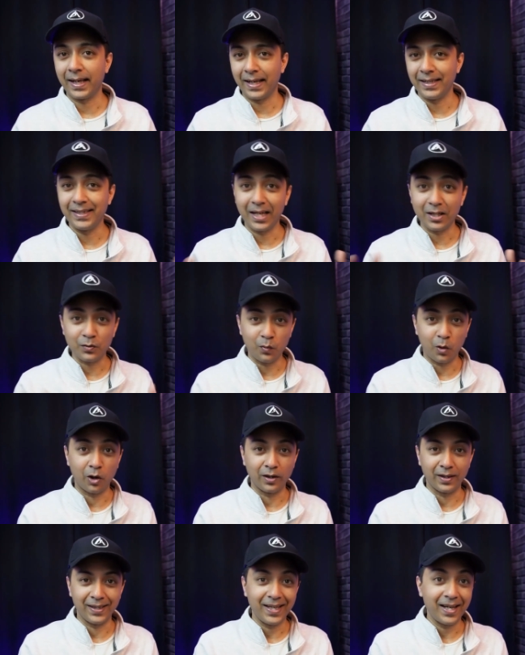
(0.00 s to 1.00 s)
and guess
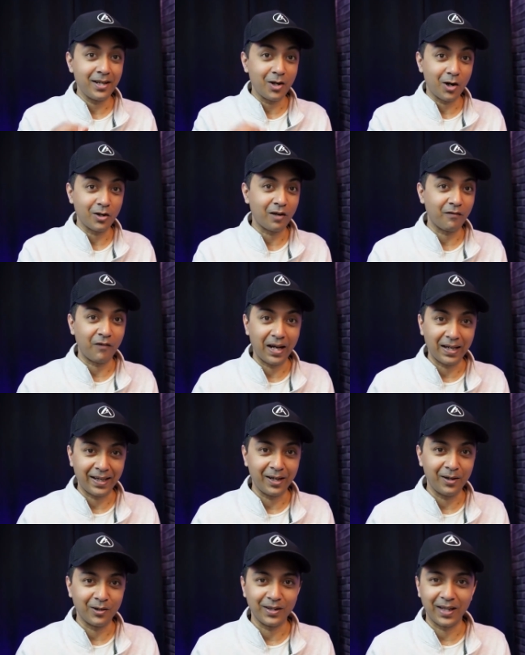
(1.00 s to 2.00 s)
what? They are not
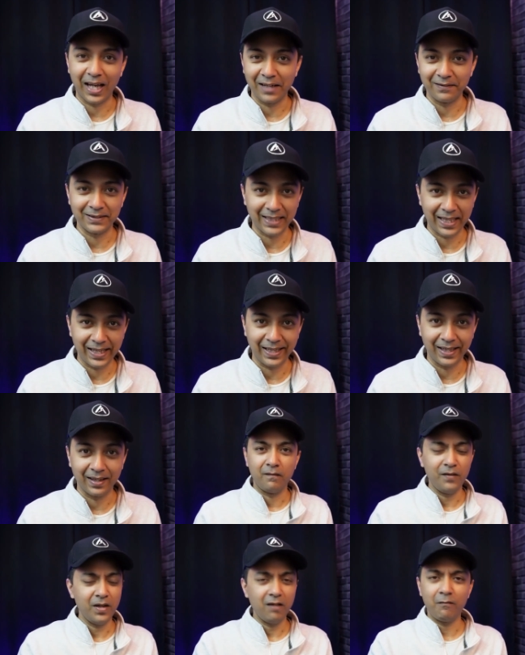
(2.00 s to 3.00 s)
reflecting on live site.
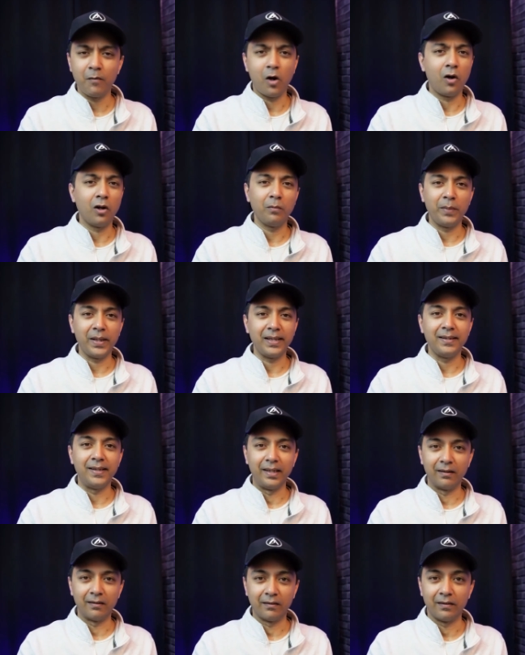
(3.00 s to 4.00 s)
We have all been
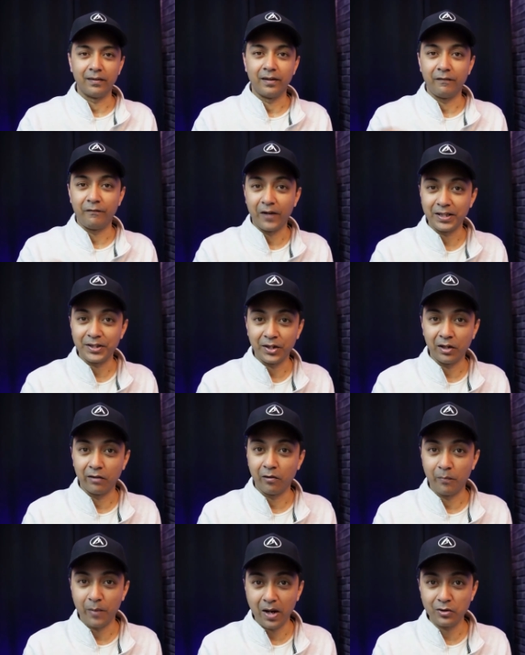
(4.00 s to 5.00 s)
there, refreshing
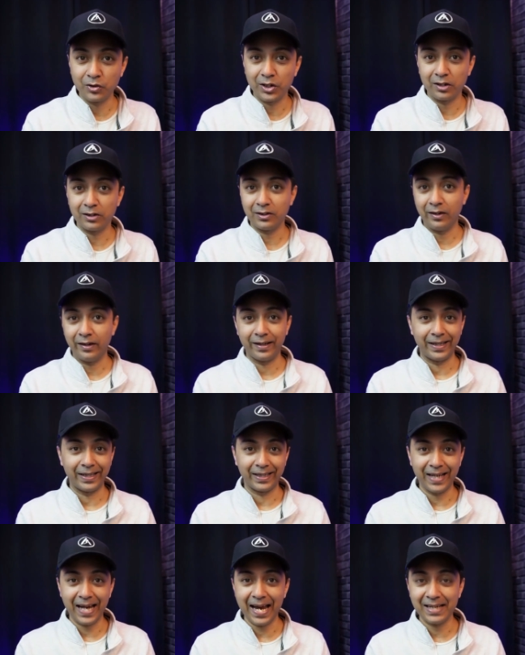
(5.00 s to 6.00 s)
our browsers, clearing
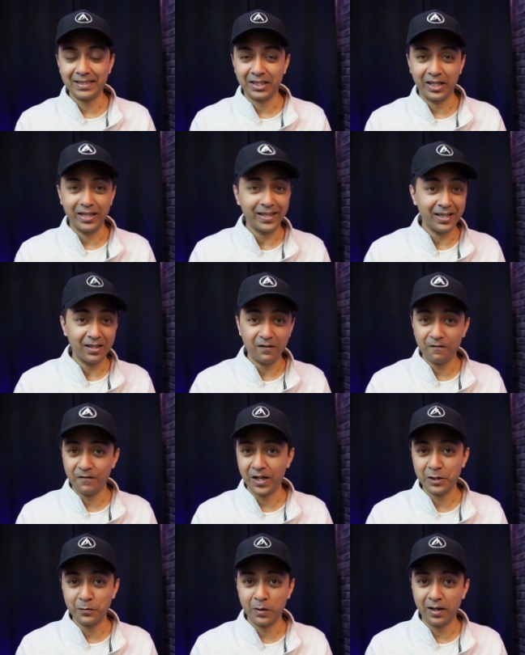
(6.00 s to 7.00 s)
cache, hitting
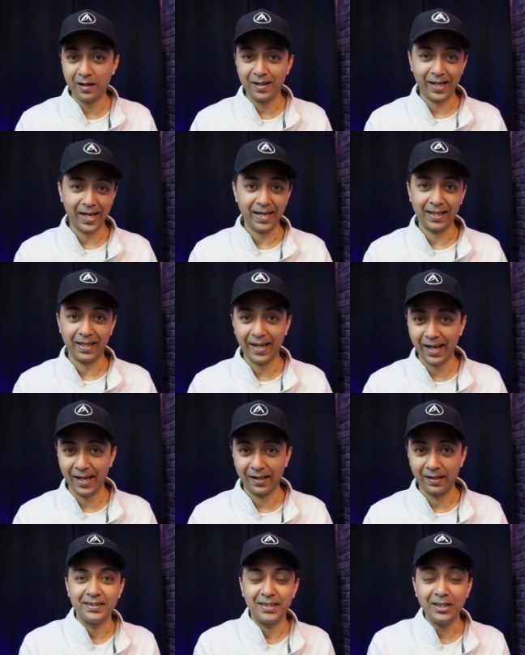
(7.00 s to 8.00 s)
refresh button again and
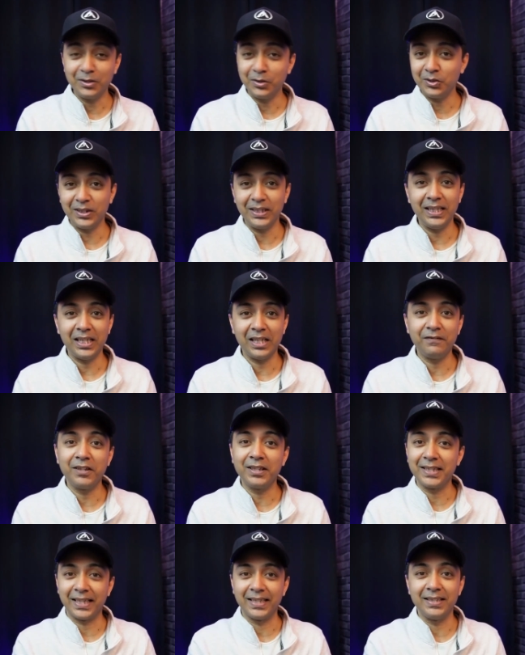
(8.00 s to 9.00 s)
again, just to see if the
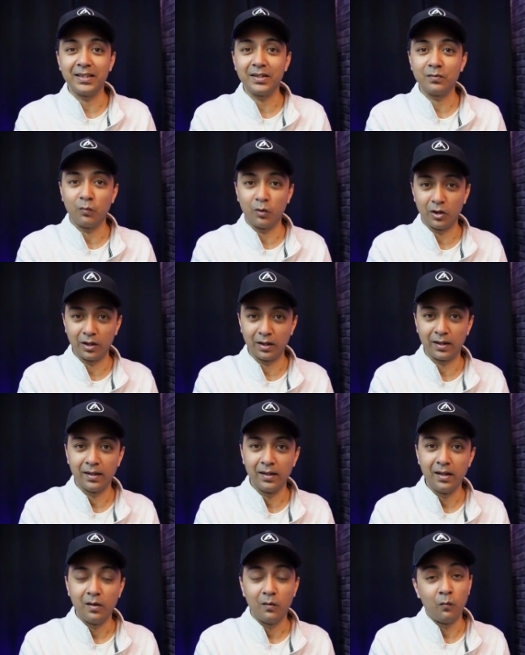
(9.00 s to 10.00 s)
changes worked.
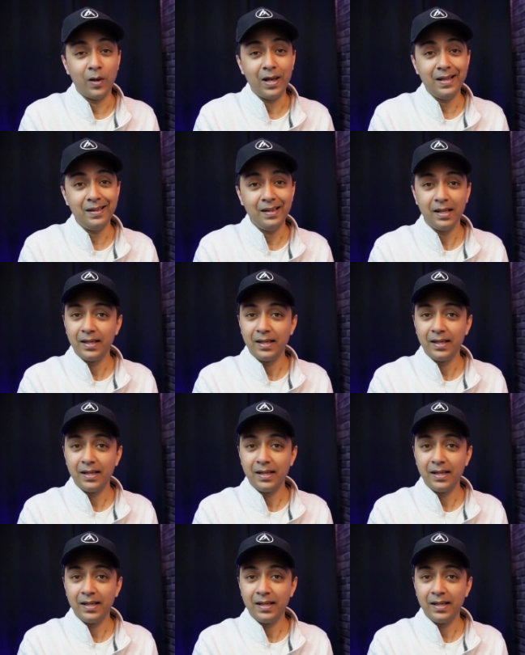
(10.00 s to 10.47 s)
Well,